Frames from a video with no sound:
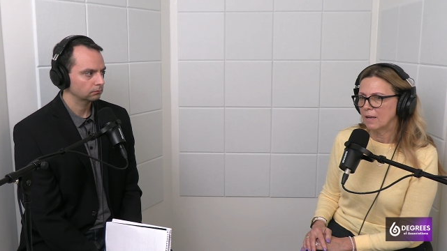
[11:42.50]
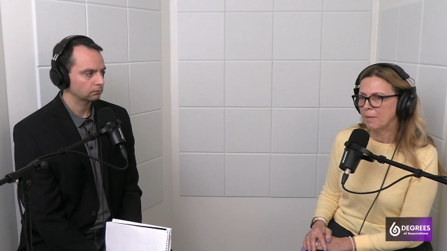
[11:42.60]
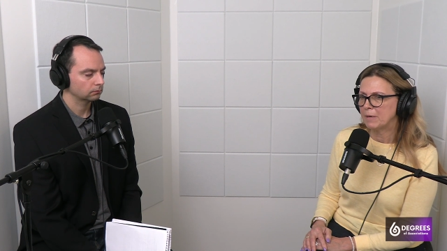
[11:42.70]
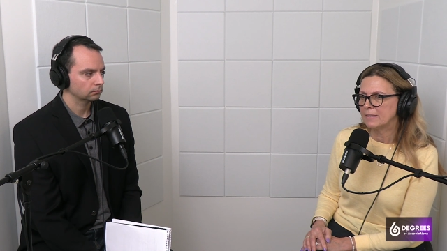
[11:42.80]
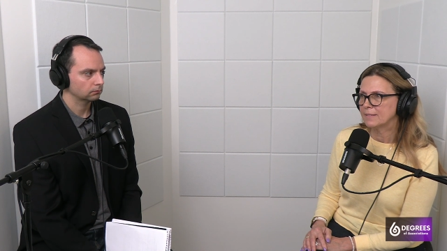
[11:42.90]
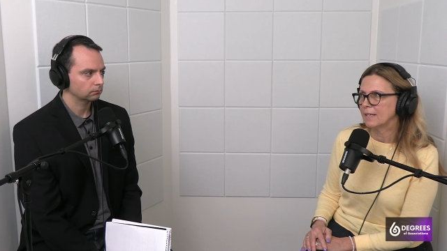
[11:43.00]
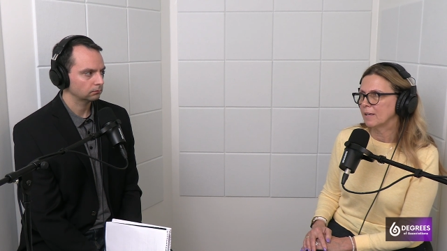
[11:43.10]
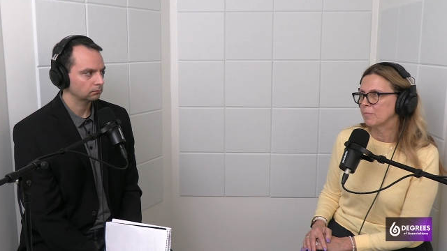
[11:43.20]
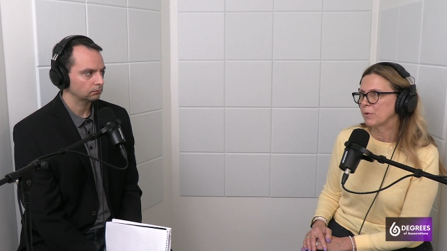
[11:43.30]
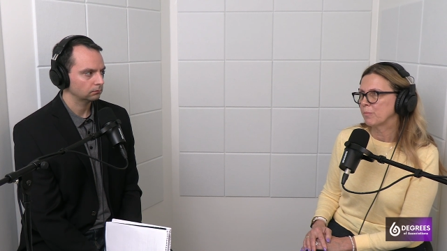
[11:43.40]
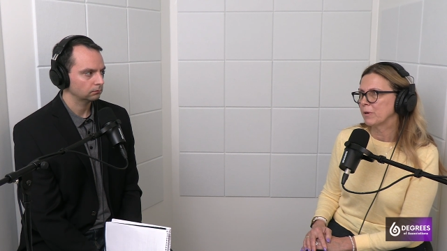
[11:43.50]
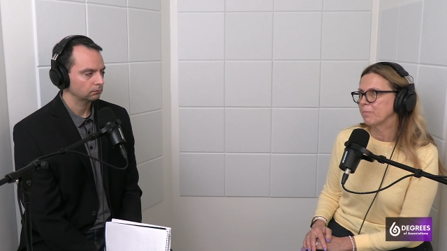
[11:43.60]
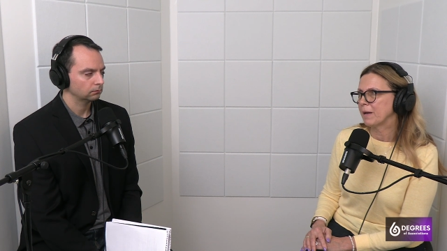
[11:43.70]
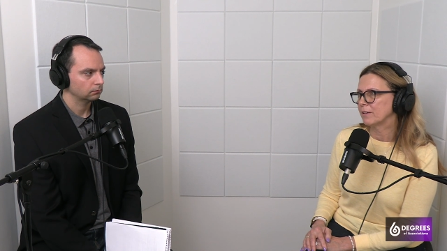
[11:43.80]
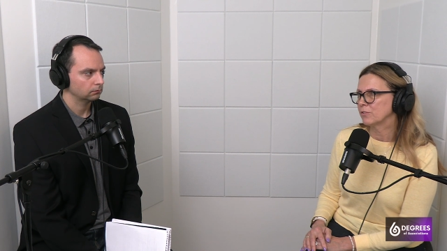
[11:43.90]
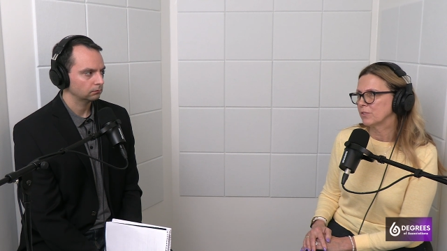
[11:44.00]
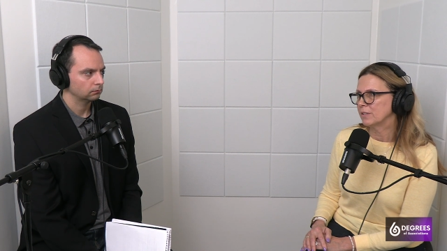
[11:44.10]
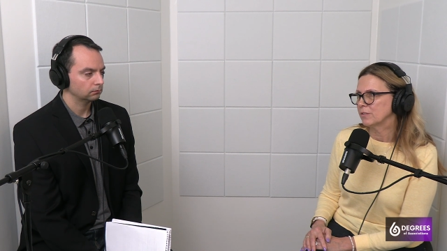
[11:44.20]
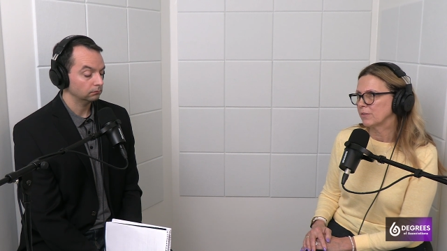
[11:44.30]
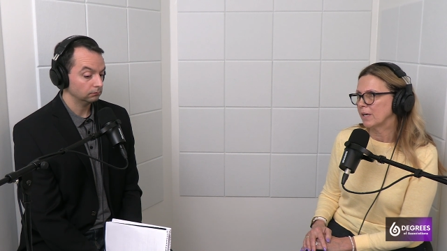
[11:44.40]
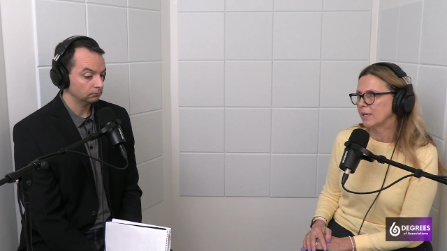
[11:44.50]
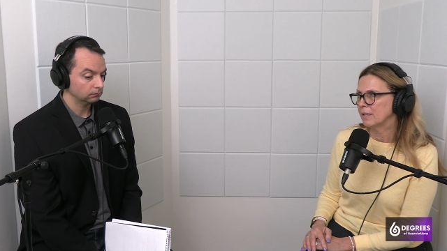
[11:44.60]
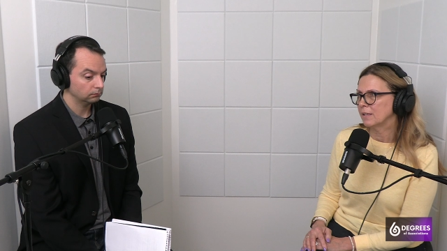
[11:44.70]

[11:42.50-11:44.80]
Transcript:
Speaker 1: I'm not setting appropriate boundaries, right?